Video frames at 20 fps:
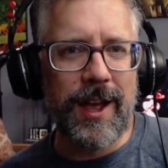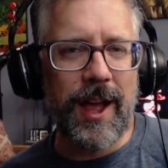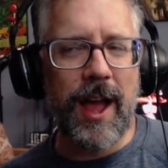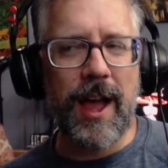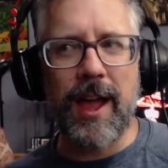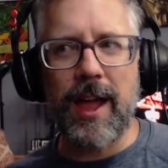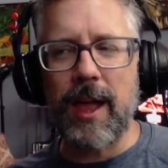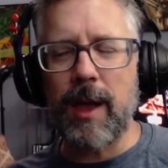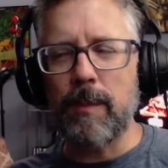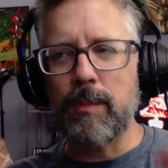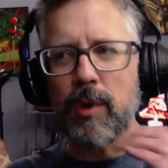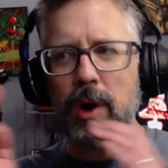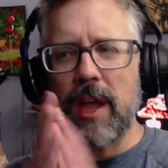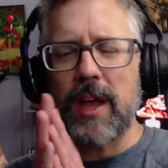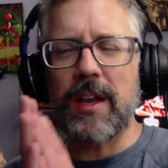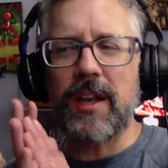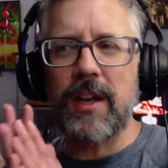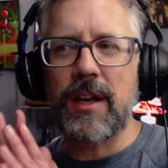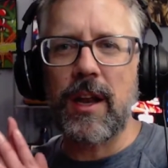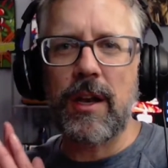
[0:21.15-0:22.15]
I am
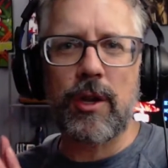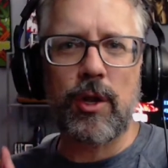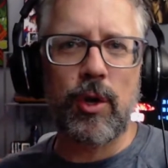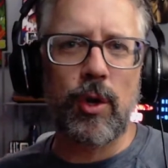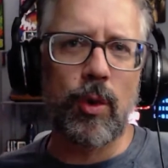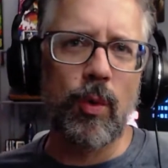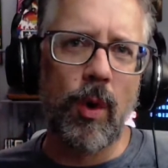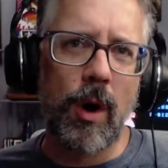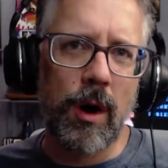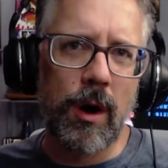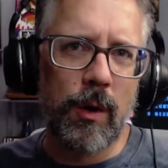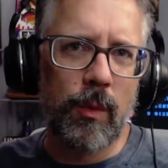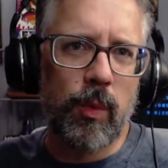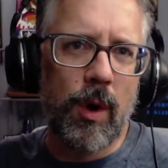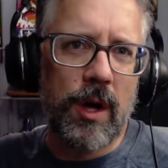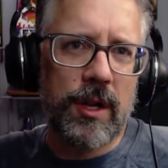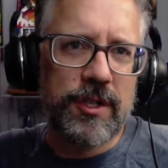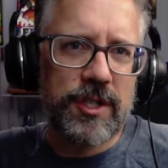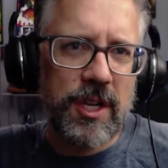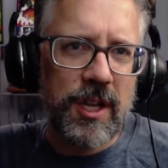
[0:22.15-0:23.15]
Brandon, and you are
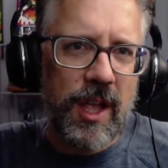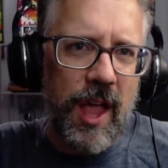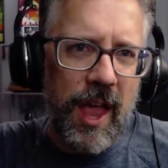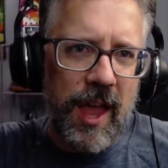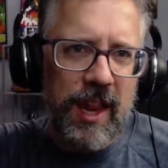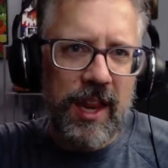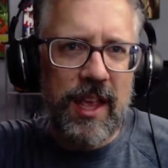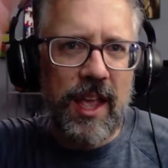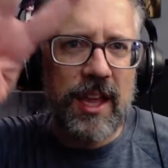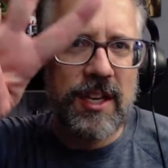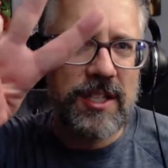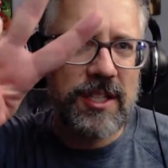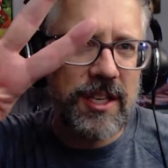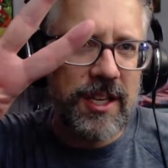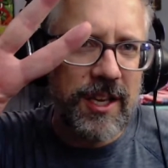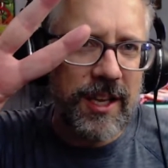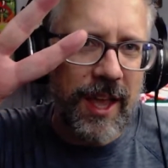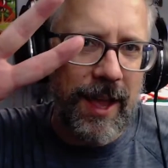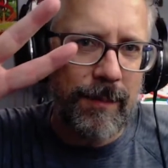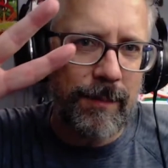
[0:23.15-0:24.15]
watching ADHD
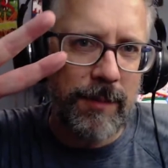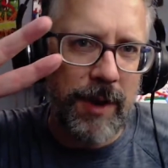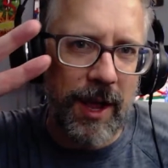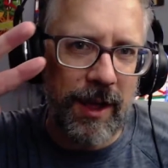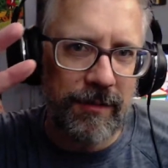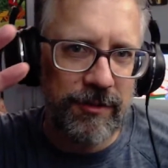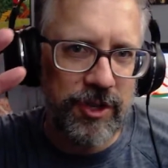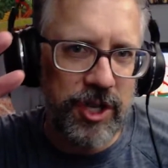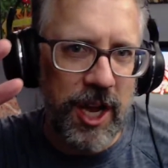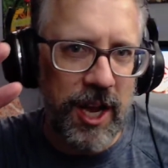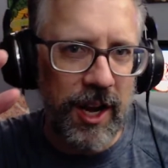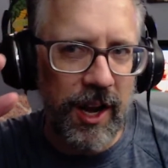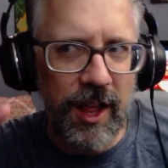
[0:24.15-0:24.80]
Game Dev channel.